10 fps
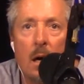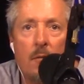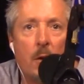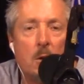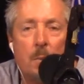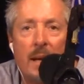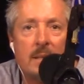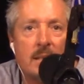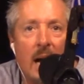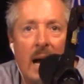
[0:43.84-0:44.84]
first
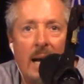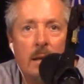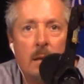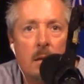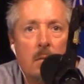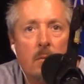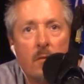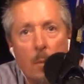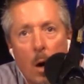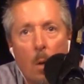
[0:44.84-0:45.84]
base side
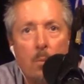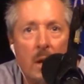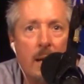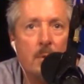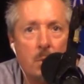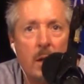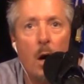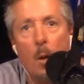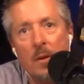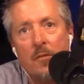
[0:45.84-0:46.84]
from home plate between
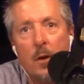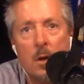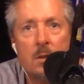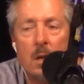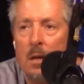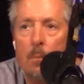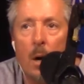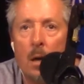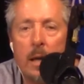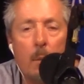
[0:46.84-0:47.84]
home and first.
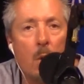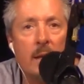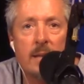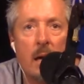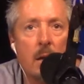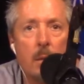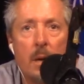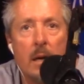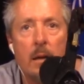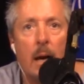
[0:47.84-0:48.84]
Ball came right down into
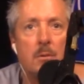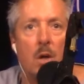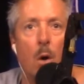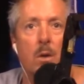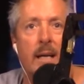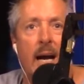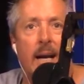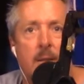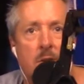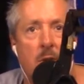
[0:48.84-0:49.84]
my... I was the only
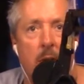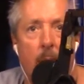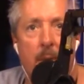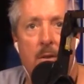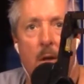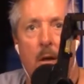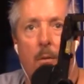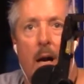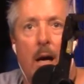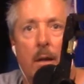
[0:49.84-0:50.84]
guy that stood up and turned
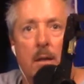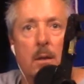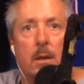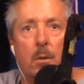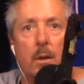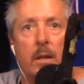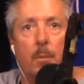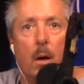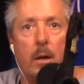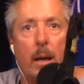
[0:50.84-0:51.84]
around, and literally the
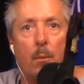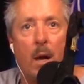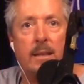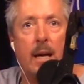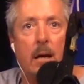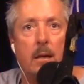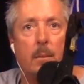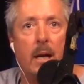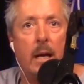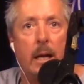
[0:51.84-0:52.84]
ball came right down into
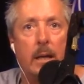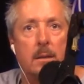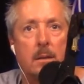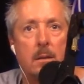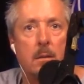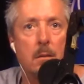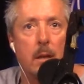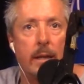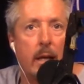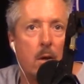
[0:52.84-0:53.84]
my hands.
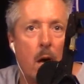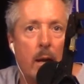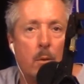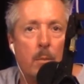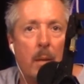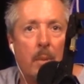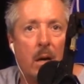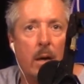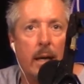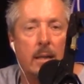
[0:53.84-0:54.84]
Like, I caught it with my
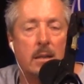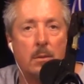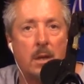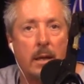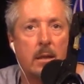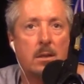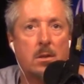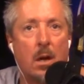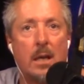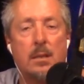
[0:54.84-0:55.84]
bare hands. I was like, this
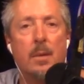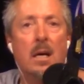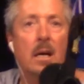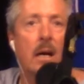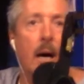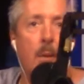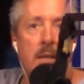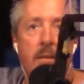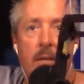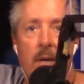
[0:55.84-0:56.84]
is awesome. I'm
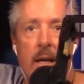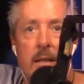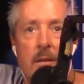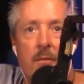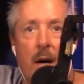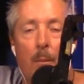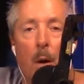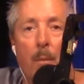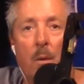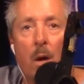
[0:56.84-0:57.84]
on TV, I got the foul
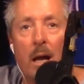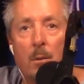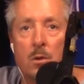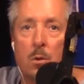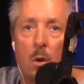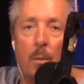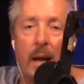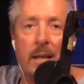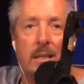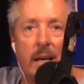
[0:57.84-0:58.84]
ball. Meanwhile, I was cool
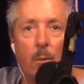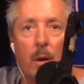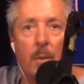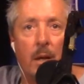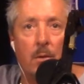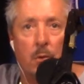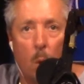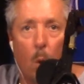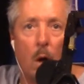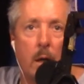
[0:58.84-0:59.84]
about it because I didn't want to be a
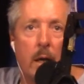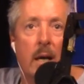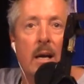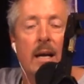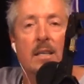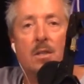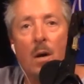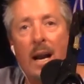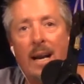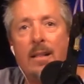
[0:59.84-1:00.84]
dork. Is
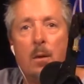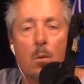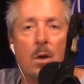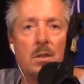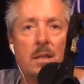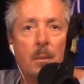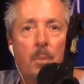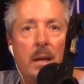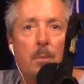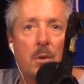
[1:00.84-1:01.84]
there anything worse than the
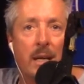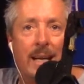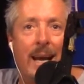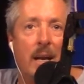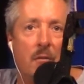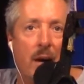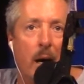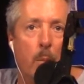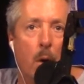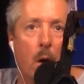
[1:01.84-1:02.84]
people that get a
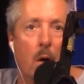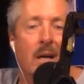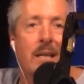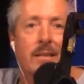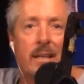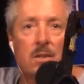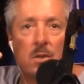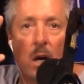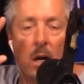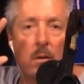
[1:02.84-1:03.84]
foul ball that
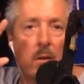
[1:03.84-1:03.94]
start,